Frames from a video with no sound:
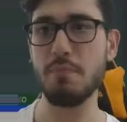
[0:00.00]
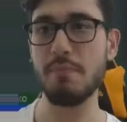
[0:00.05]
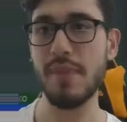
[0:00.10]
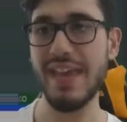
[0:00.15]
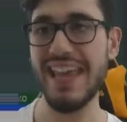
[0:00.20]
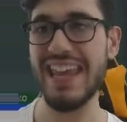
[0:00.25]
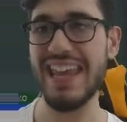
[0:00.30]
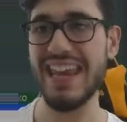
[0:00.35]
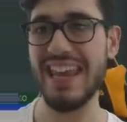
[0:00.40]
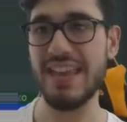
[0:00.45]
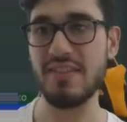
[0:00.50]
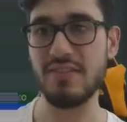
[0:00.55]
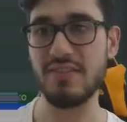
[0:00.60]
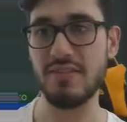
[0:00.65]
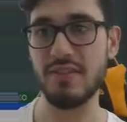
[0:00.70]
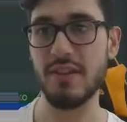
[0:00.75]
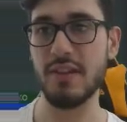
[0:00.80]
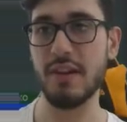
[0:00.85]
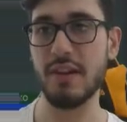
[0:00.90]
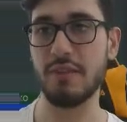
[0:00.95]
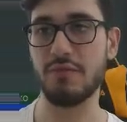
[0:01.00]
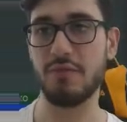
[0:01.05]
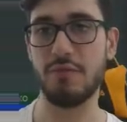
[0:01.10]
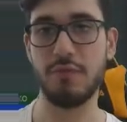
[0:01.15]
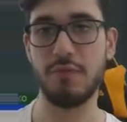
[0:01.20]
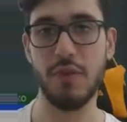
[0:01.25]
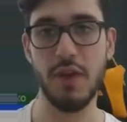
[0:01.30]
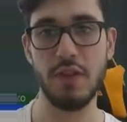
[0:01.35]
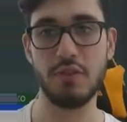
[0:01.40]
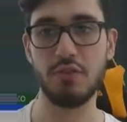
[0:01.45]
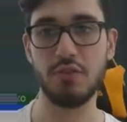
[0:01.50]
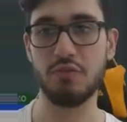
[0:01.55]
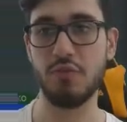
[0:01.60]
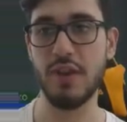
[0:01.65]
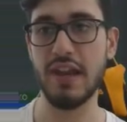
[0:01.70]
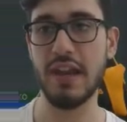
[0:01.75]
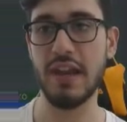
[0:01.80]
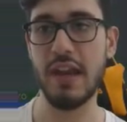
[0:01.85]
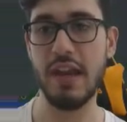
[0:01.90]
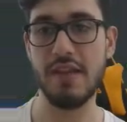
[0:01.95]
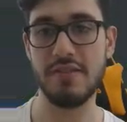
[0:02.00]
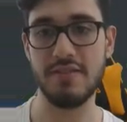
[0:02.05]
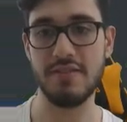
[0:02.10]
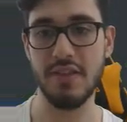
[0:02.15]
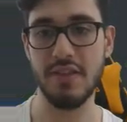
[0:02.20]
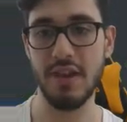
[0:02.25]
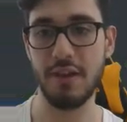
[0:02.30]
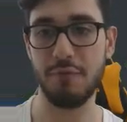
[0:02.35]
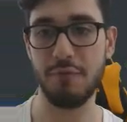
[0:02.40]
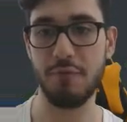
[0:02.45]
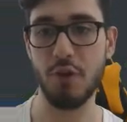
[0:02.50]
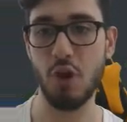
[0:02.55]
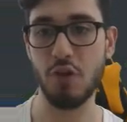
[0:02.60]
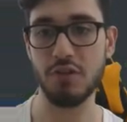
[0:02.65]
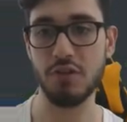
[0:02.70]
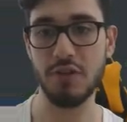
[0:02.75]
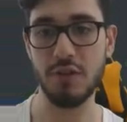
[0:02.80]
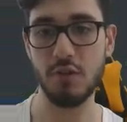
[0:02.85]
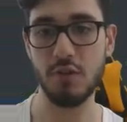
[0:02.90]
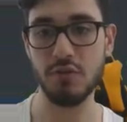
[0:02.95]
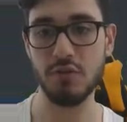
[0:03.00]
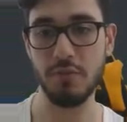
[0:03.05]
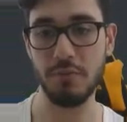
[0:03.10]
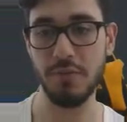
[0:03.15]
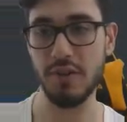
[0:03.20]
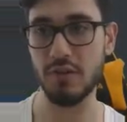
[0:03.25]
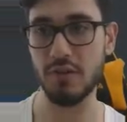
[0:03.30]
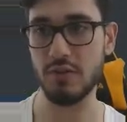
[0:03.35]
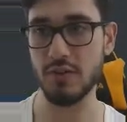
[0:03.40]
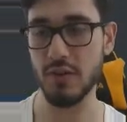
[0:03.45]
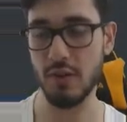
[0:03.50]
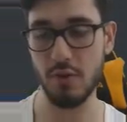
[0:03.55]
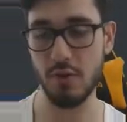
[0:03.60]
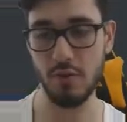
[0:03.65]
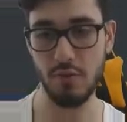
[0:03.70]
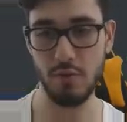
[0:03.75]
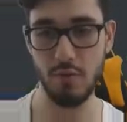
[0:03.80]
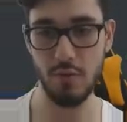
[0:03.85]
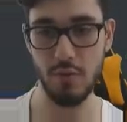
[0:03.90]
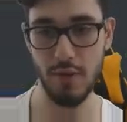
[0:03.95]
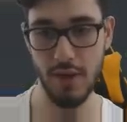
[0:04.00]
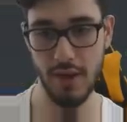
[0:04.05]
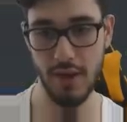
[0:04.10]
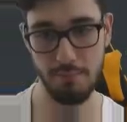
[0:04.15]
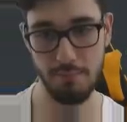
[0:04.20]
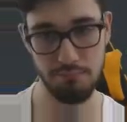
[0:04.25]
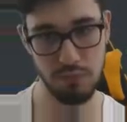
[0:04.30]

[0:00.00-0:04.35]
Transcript: it is, and I've just realised that I've forgotten to do something, so